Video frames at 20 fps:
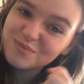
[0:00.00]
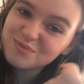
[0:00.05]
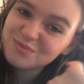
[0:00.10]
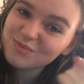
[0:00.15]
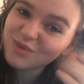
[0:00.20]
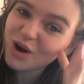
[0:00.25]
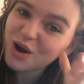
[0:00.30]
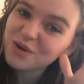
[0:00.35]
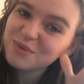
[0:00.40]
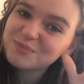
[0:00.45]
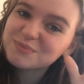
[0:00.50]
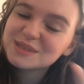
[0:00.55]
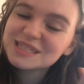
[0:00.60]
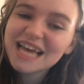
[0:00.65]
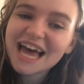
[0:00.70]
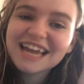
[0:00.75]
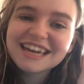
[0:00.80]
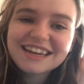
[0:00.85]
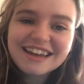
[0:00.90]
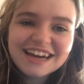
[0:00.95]
props
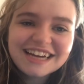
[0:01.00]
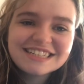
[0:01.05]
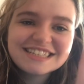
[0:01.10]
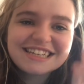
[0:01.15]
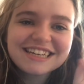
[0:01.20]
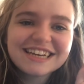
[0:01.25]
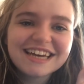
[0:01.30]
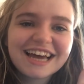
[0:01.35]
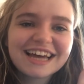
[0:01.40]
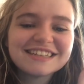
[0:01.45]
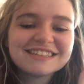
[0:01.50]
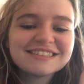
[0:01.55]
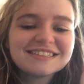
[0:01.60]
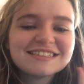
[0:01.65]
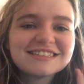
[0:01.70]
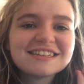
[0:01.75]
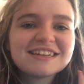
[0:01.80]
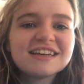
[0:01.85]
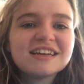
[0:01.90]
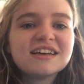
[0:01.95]
and lighting
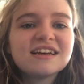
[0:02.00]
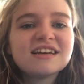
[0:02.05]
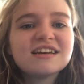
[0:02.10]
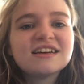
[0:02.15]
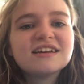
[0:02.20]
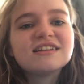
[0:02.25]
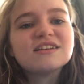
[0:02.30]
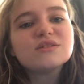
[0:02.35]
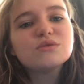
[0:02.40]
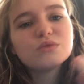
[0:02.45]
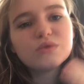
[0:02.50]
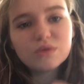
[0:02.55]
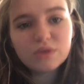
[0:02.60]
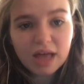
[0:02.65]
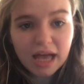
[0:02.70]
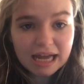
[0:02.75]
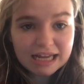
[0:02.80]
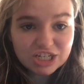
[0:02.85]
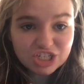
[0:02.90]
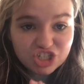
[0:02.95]
and all
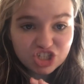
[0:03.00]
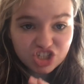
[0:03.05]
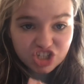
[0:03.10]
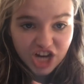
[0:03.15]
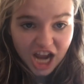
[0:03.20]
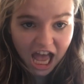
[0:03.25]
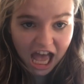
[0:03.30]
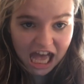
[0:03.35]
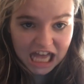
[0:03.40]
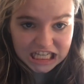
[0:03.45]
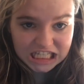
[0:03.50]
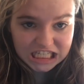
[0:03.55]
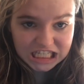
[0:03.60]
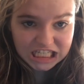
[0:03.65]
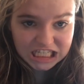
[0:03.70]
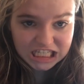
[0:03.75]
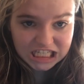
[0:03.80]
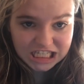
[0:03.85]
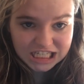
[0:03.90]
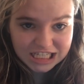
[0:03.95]
that
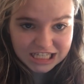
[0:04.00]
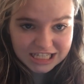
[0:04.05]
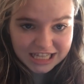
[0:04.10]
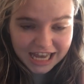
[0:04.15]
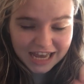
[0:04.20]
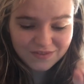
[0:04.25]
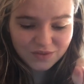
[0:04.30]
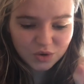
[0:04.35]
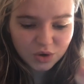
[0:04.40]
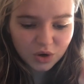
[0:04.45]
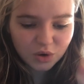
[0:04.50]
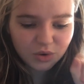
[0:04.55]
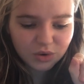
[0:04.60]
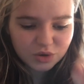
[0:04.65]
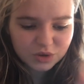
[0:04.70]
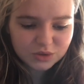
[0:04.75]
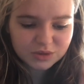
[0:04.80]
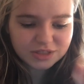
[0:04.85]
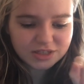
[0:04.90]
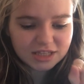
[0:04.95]
jazz. They have a whole
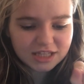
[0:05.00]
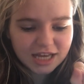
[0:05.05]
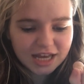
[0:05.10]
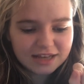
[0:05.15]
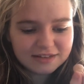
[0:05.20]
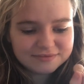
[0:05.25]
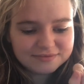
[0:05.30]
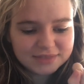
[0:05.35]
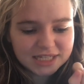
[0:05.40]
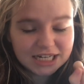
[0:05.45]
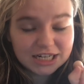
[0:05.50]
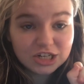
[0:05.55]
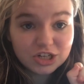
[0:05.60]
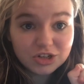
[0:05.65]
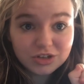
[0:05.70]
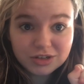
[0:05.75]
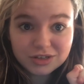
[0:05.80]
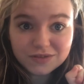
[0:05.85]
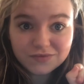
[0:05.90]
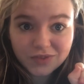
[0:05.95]
course on that and it
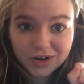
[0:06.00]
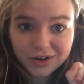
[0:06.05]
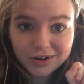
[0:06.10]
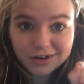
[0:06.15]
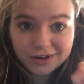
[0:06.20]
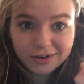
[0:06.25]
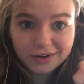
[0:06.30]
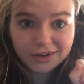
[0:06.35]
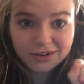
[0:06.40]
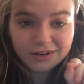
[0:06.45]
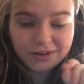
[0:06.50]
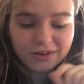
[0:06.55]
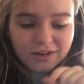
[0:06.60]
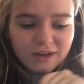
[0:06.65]
looks very good.